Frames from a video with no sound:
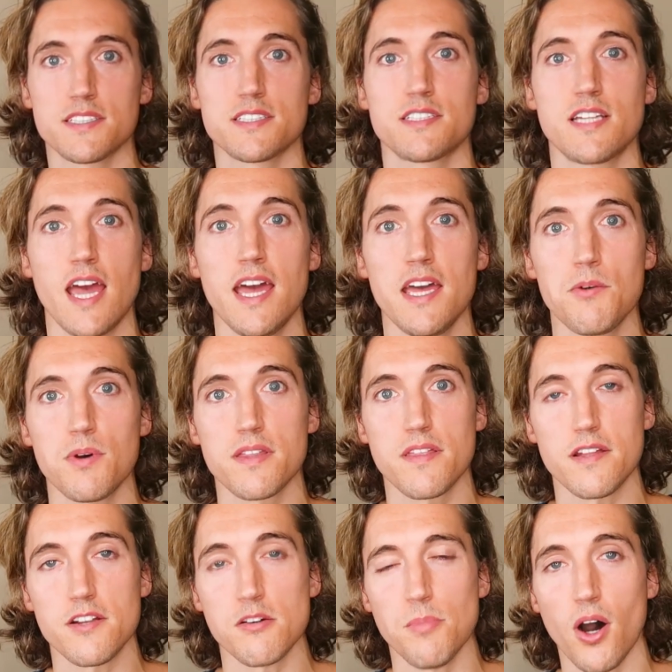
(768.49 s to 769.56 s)
stay
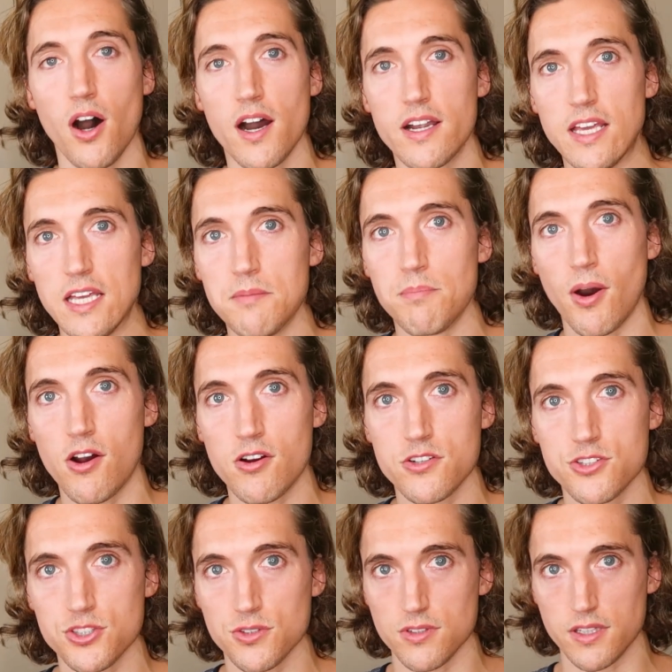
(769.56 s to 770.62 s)
within your body
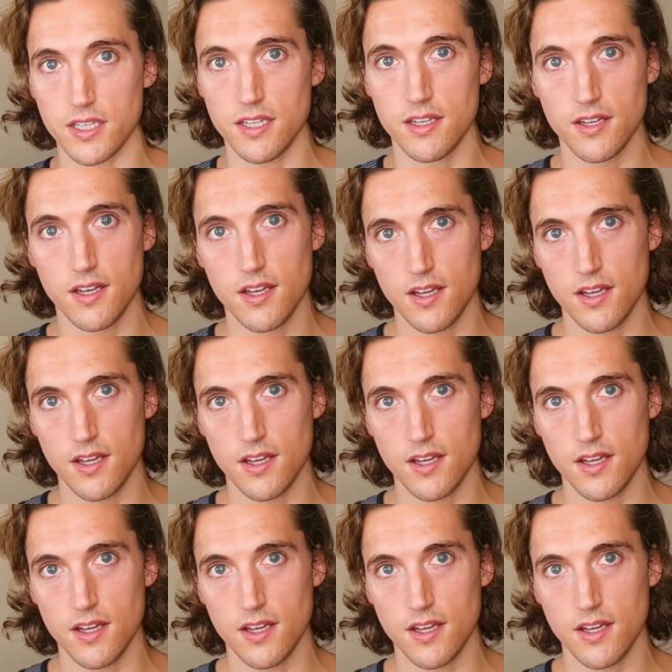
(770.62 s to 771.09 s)
partially.